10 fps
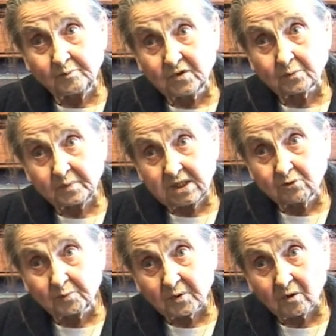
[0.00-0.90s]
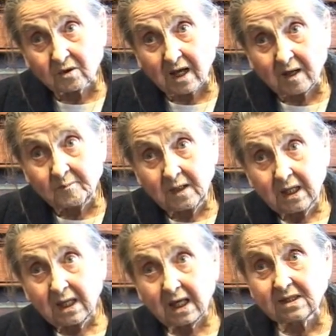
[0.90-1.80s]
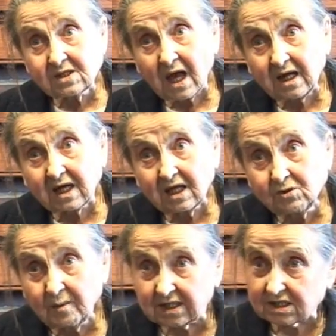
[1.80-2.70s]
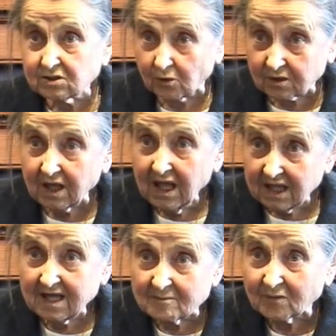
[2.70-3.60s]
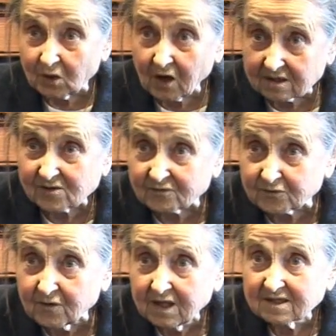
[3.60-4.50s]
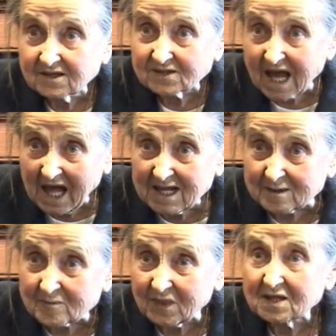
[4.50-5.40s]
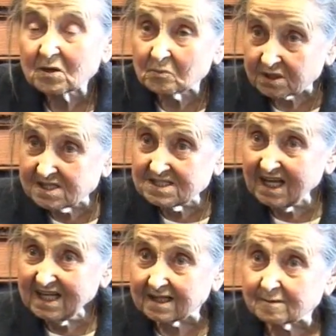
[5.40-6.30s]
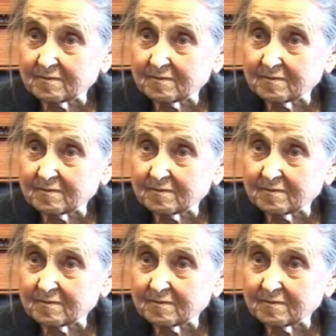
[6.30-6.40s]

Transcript: the BU program and graduate. It took him a lot of time, but he did.